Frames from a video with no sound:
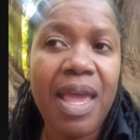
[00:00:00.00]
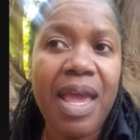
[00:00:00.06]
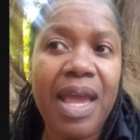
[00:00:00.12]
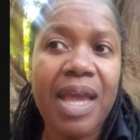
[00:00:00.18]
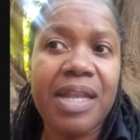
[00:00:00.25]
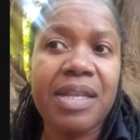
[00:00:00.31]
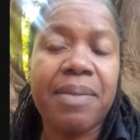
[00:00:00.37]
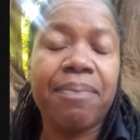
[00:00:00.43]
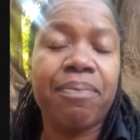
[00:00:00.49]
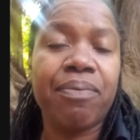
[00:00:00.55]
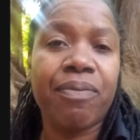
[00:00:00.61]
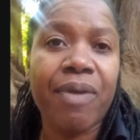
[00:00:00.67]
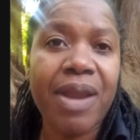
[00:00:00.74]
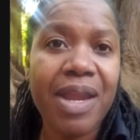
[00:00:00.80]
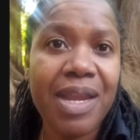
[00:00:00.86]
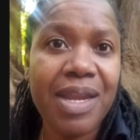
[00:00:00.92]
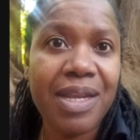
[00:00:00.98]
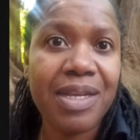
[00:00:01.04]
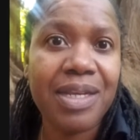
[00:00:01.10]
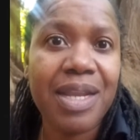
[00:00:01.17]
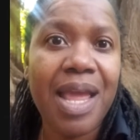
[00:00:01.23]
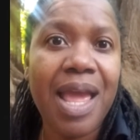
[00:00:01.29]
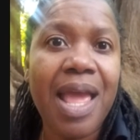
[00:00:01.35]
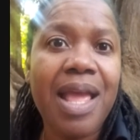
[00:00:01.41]
and the
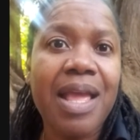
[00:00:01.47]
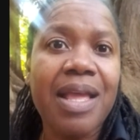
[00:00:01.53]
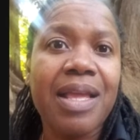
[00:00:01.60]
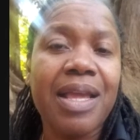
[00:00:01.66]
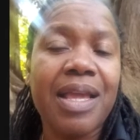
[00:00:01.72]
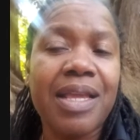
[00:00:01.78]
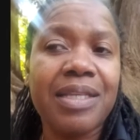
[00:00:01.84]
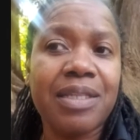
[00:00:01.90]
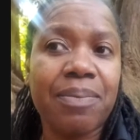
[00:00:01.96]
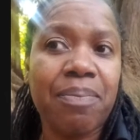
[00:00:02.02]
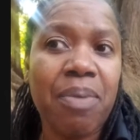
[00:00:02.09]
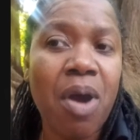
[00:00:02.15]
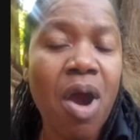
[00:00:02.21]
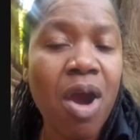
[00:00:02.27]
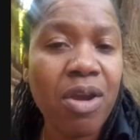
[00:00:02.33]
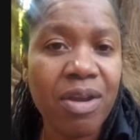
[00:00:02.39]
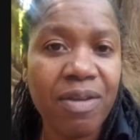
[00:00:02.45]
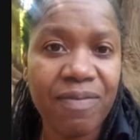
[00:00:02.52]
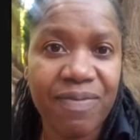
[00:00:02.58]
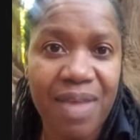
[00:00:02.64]
brain is a part of